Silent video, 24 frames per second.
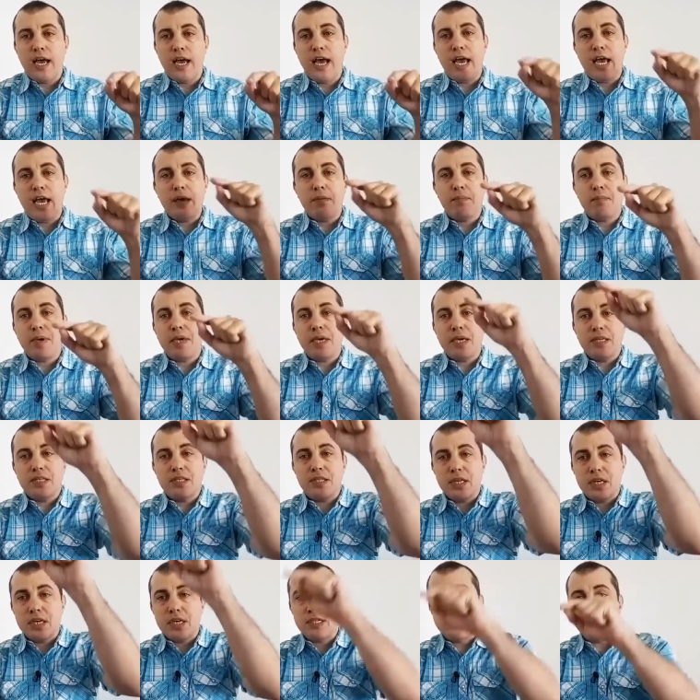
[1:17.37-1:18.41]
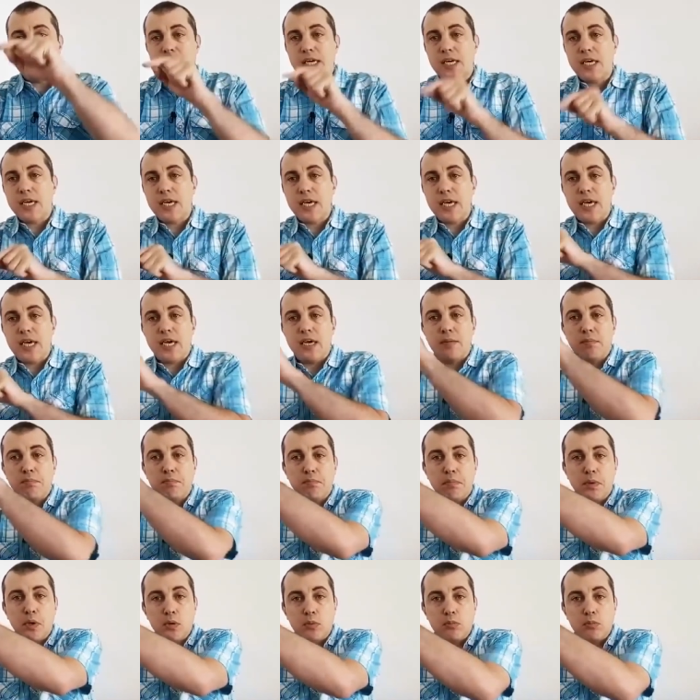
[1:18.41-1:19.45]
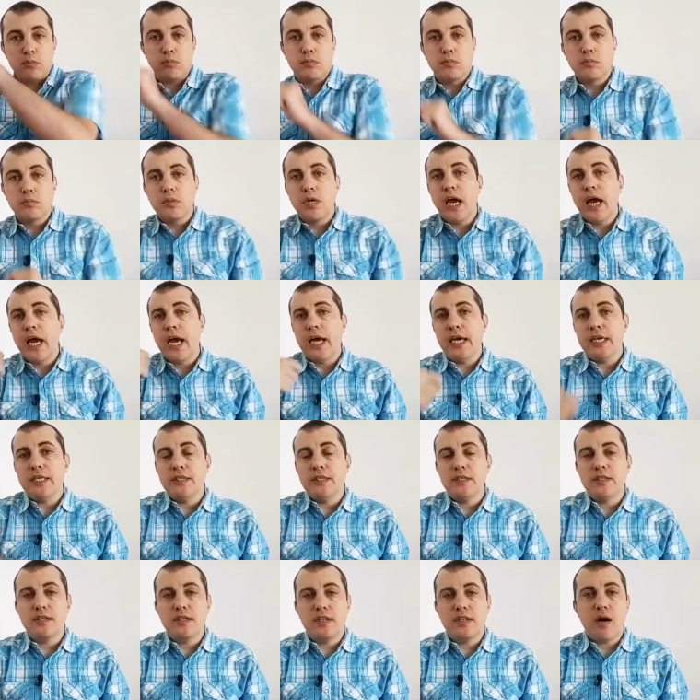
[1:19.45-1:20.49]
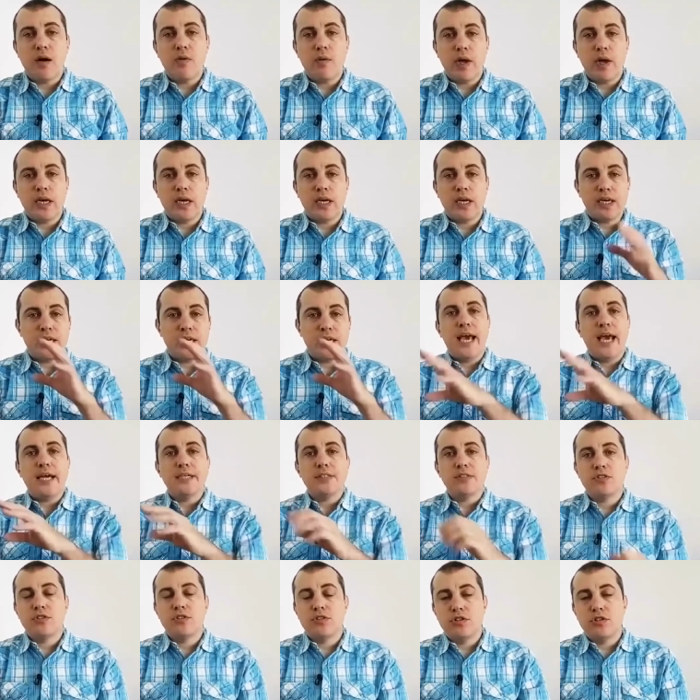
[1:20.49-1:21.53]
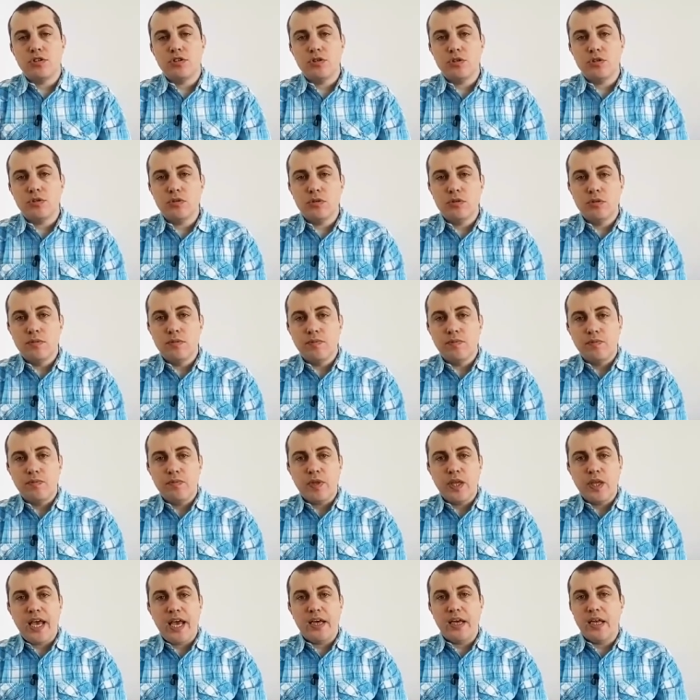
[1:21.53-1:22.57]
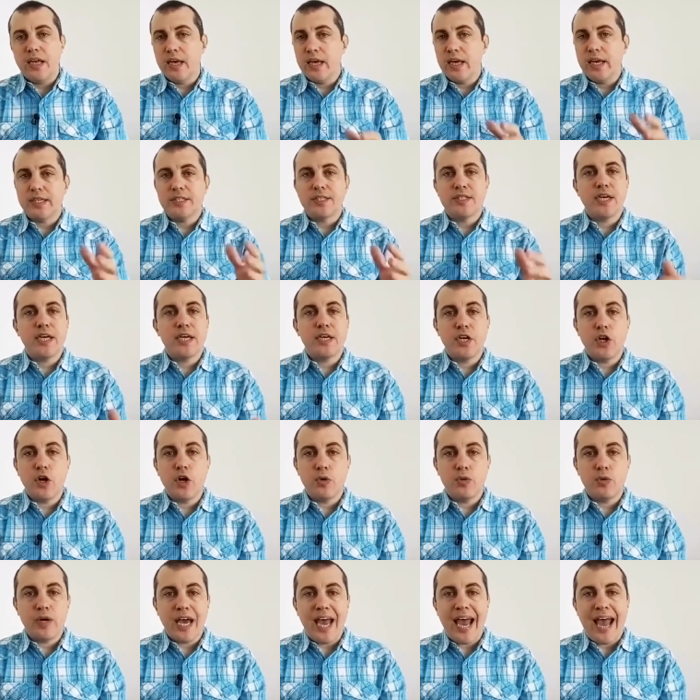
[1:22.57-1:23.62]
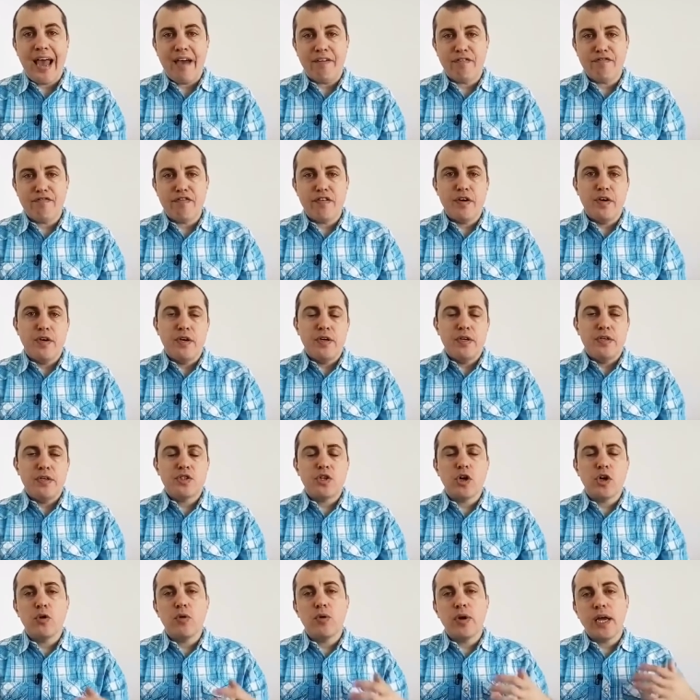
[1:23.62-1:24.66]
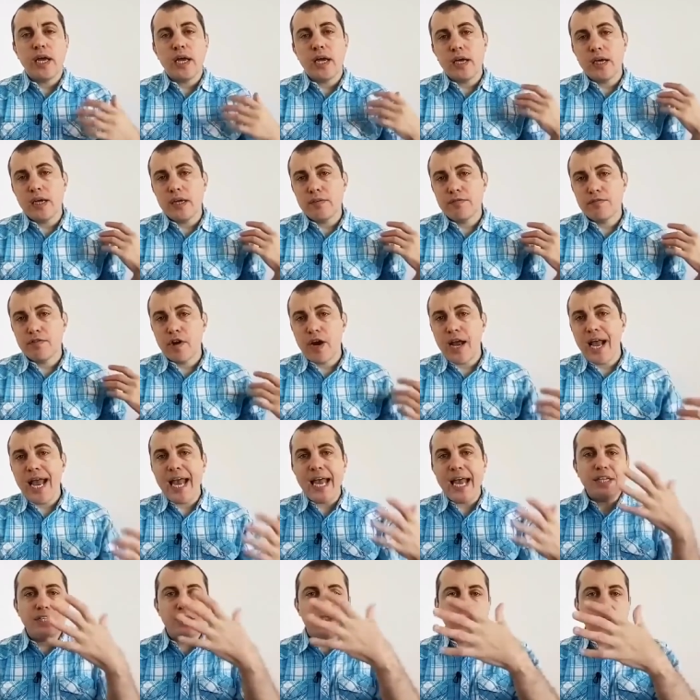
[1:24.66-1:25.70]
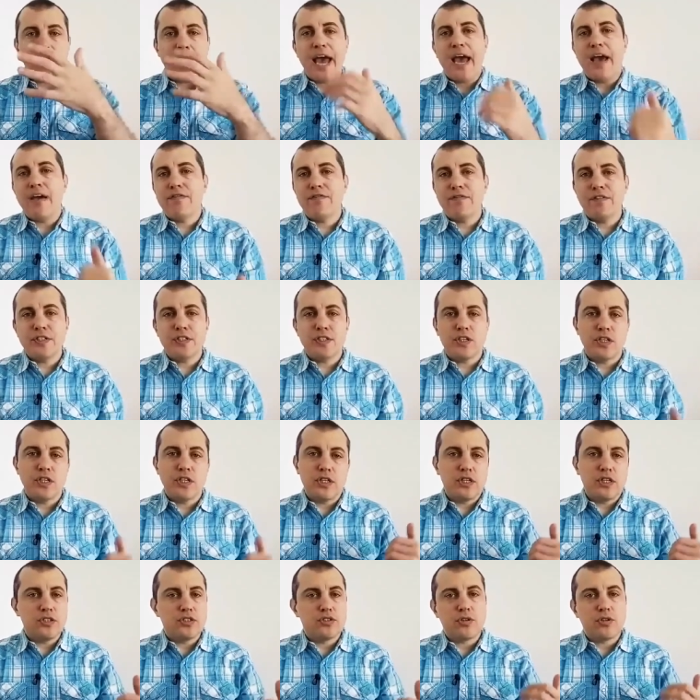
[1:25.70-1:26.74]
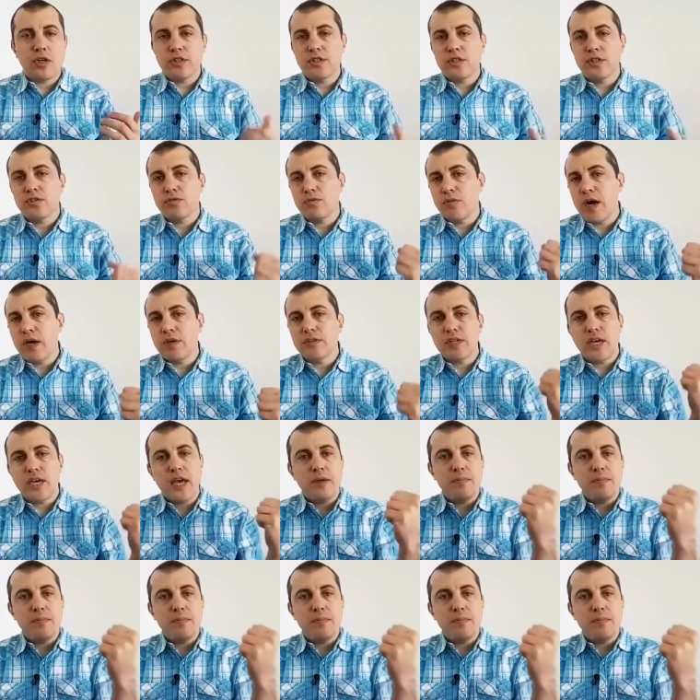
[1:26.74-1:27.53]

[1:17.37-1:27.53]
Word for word: a, B, C, D, E, boom. And that way it can get to, let's say, node F. So for A to F, it's going to construct this route,